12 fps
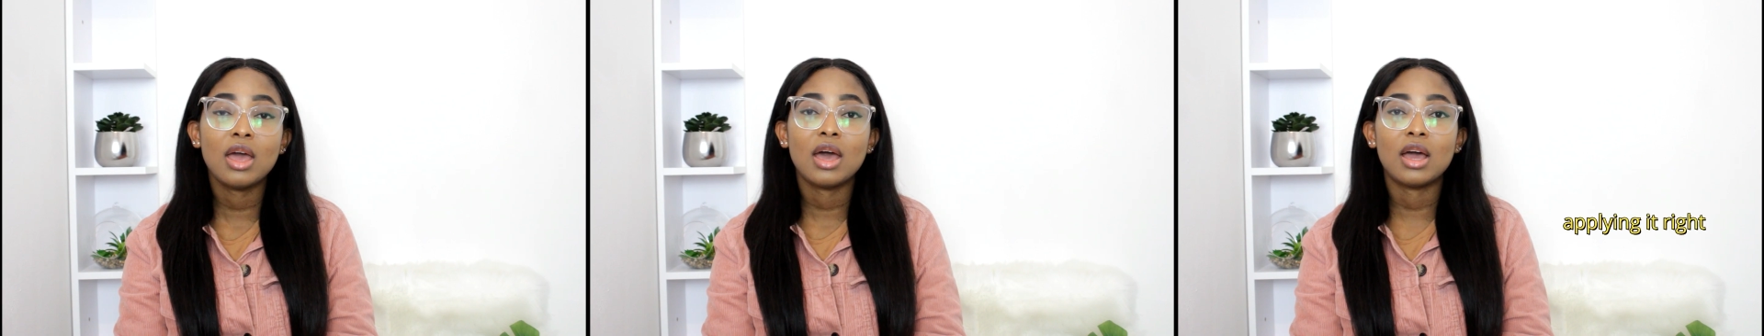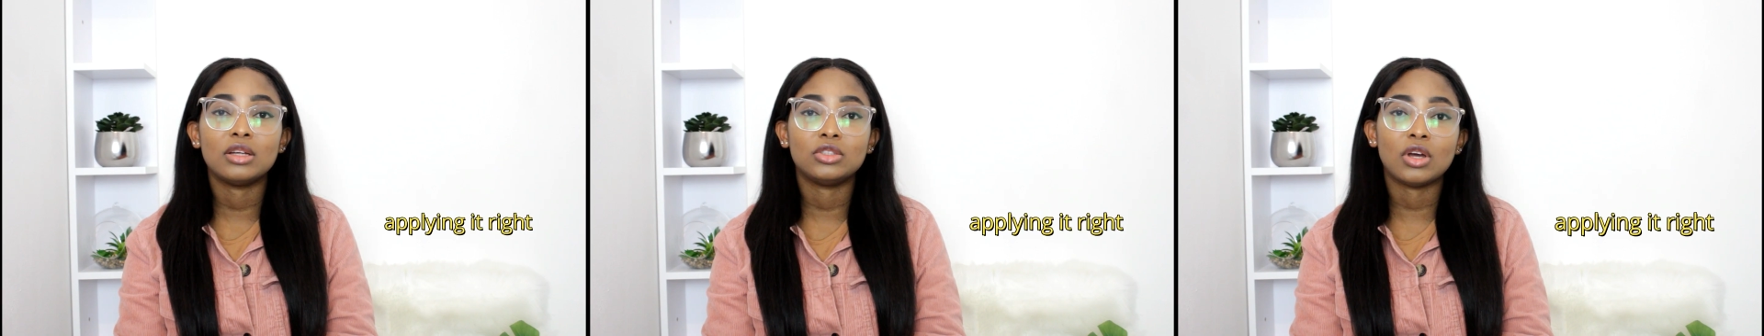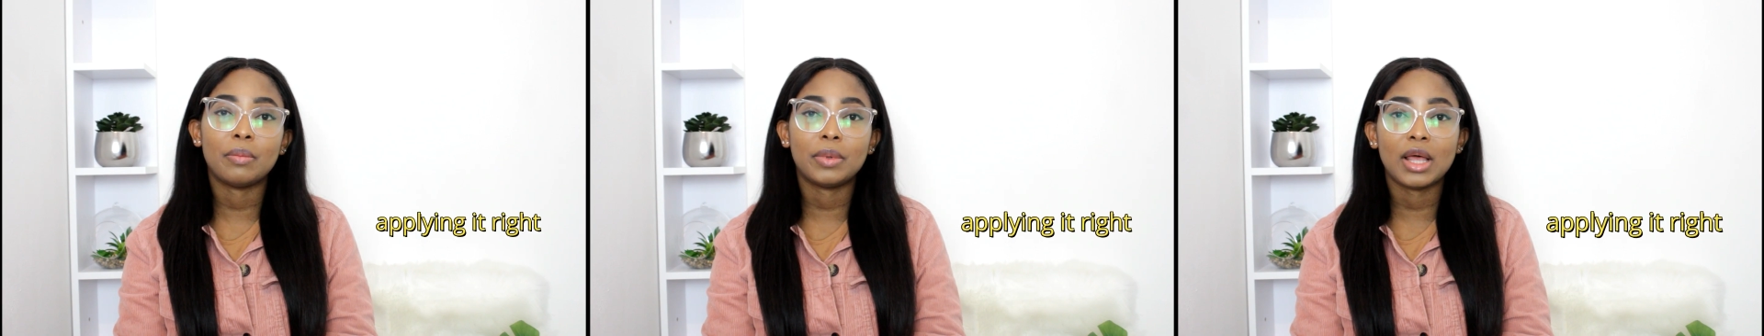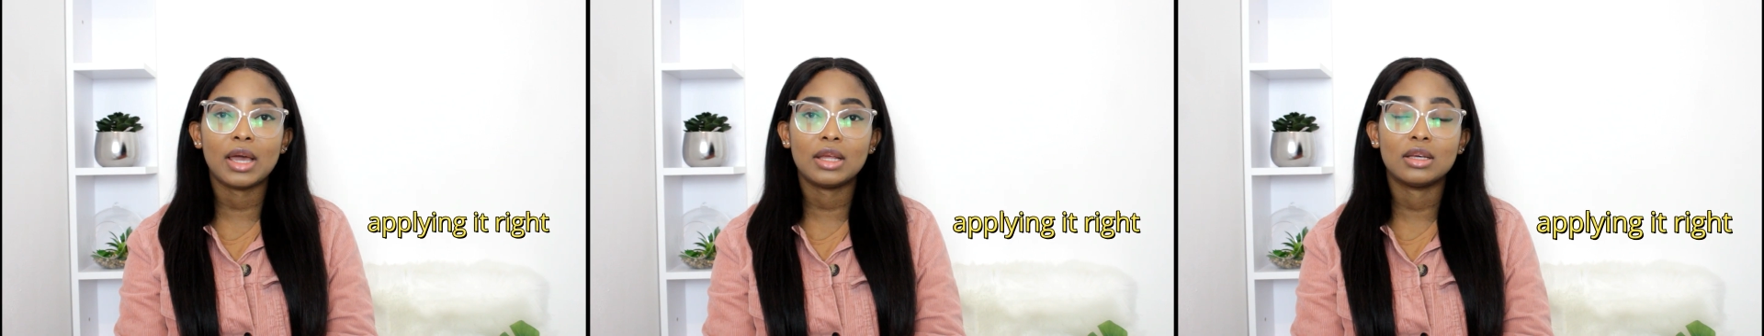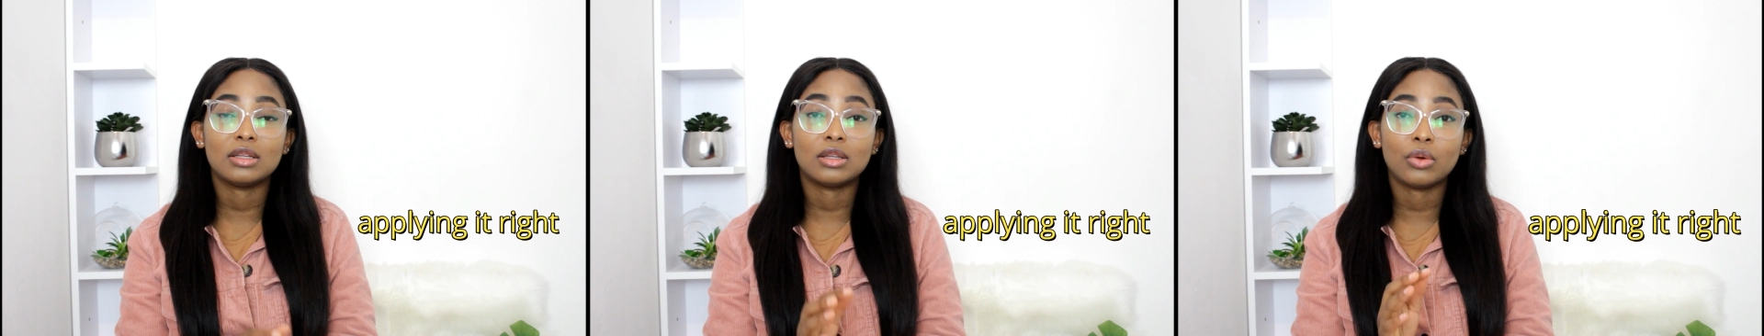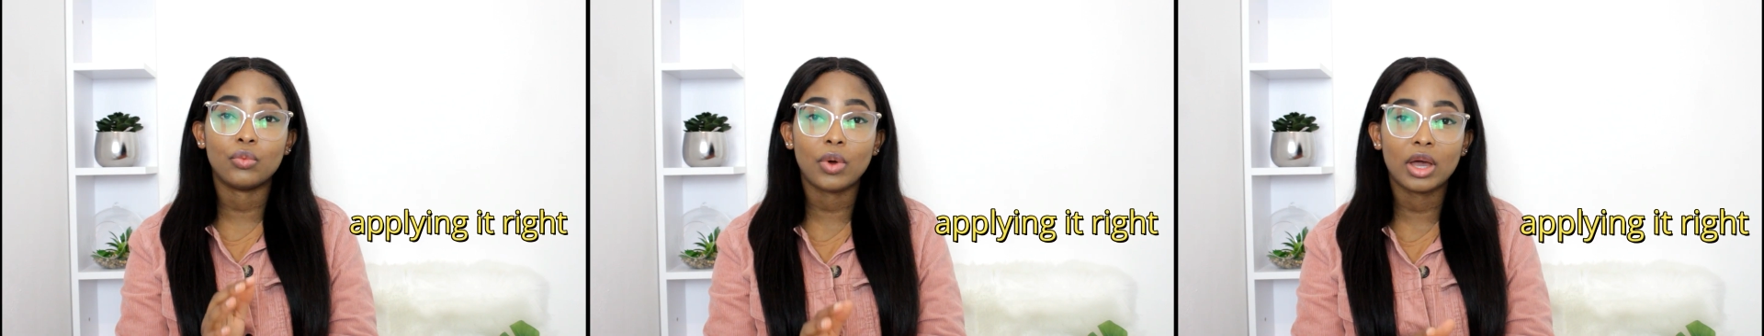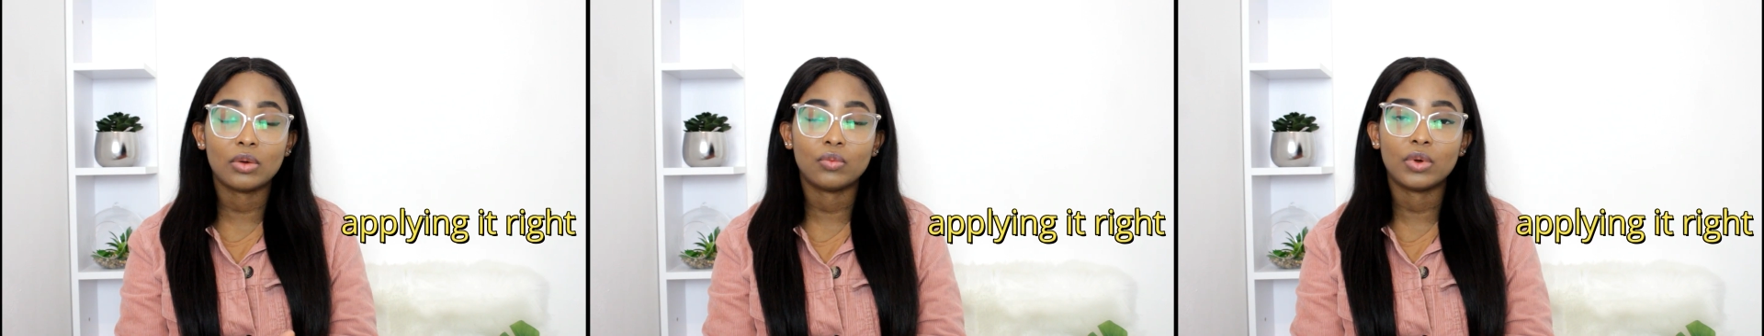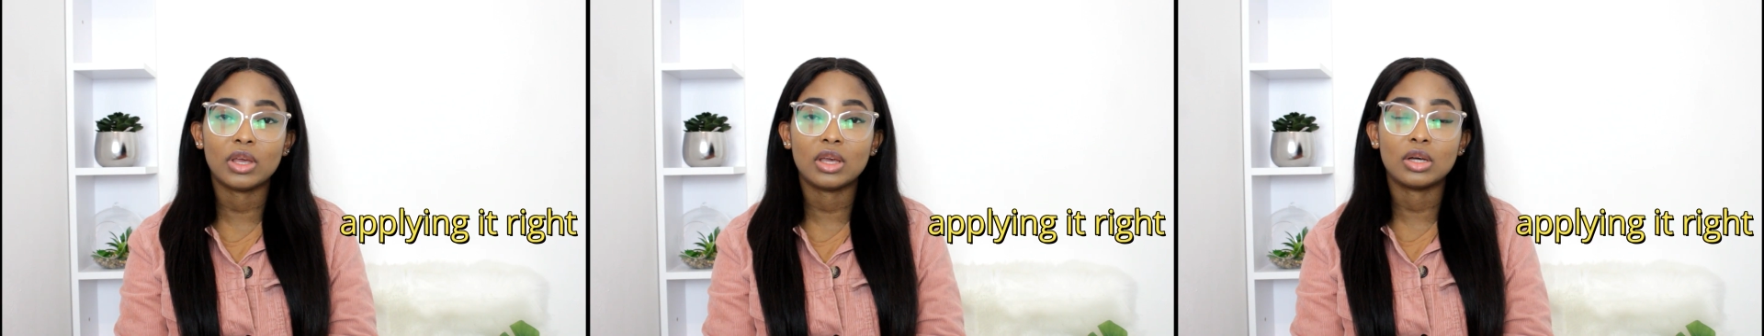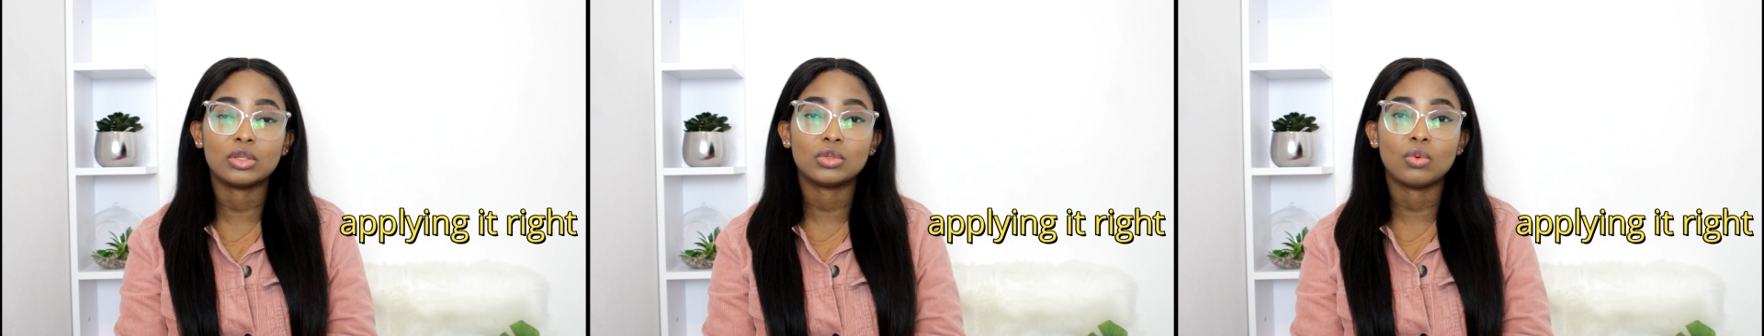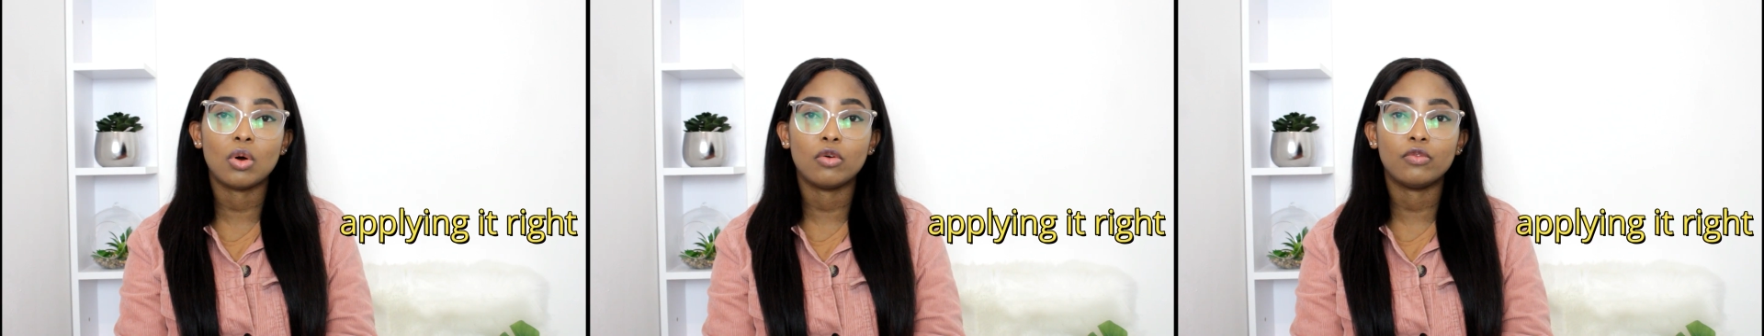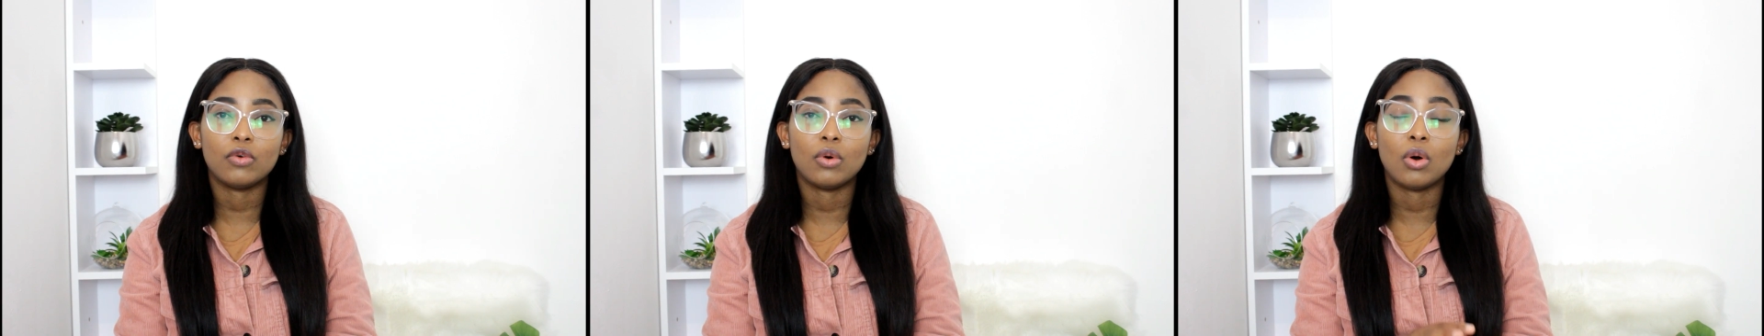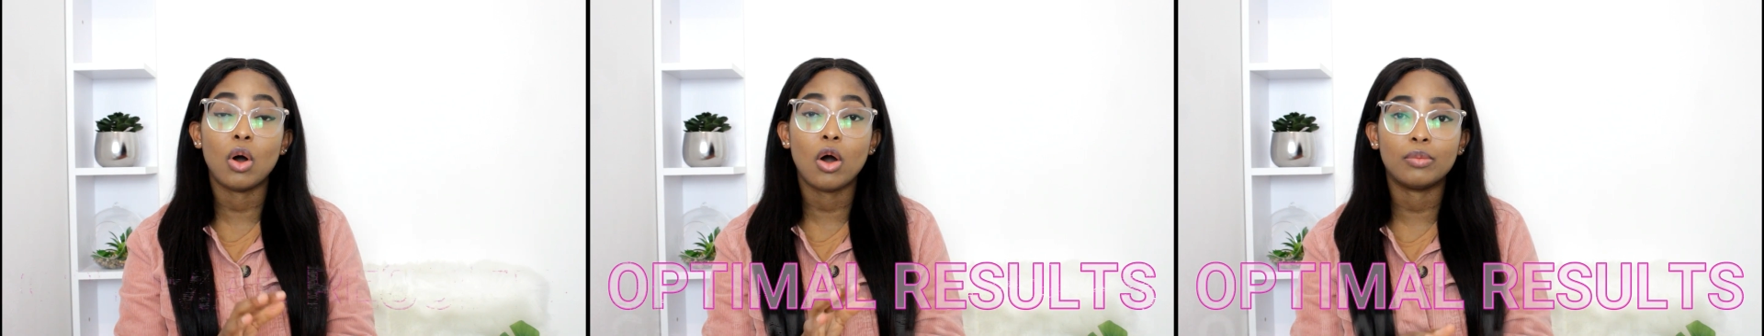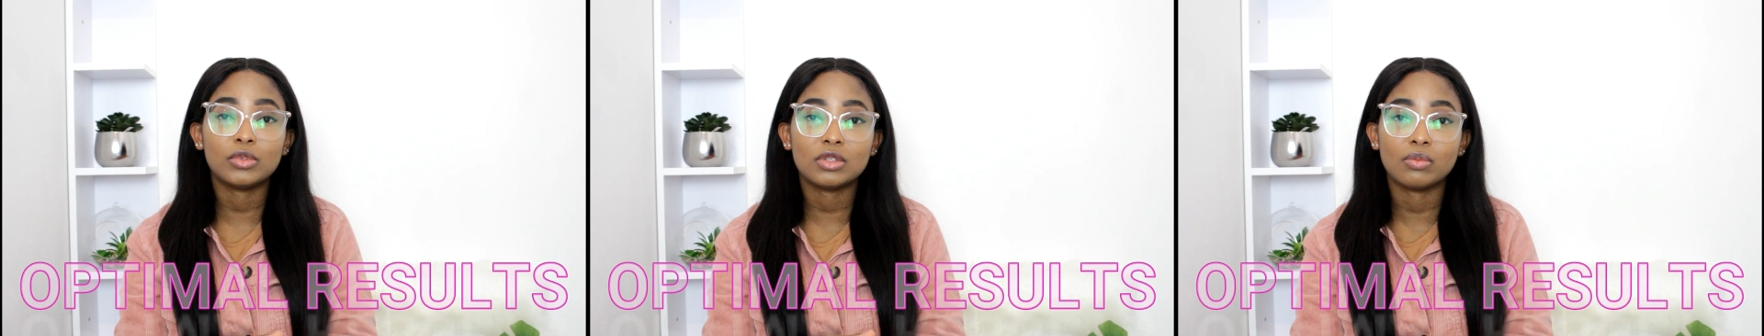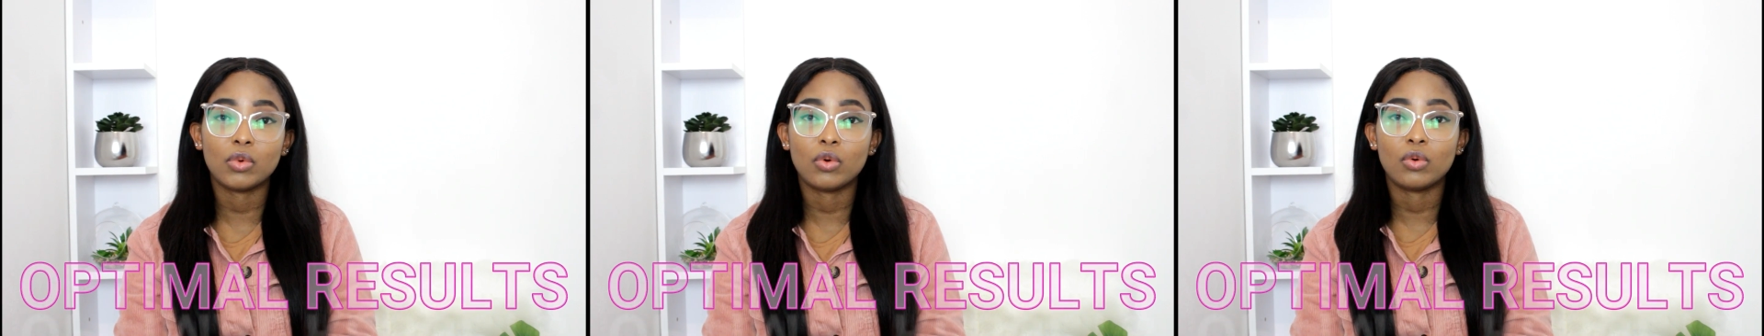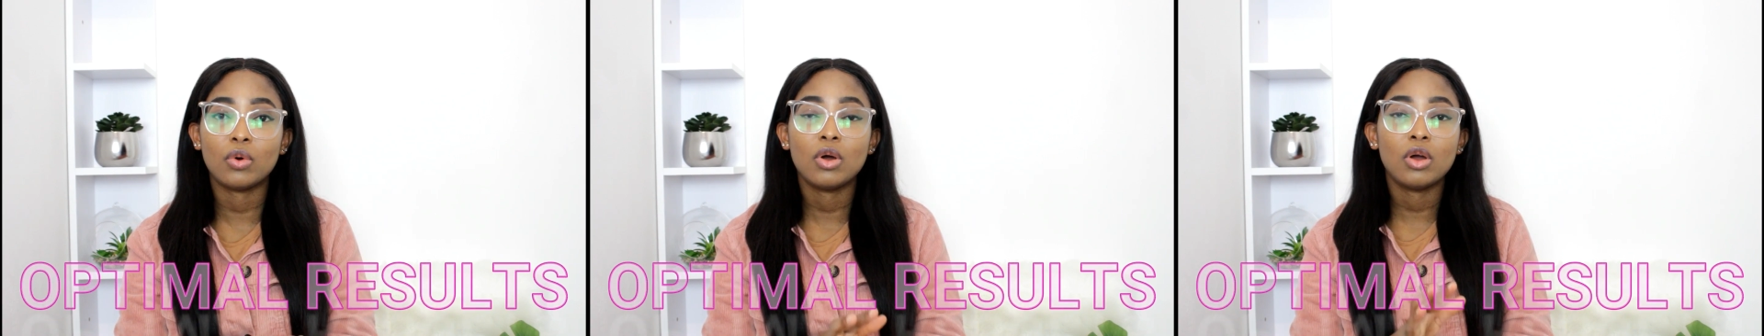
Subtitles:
and you're applying it the right way as well for optimal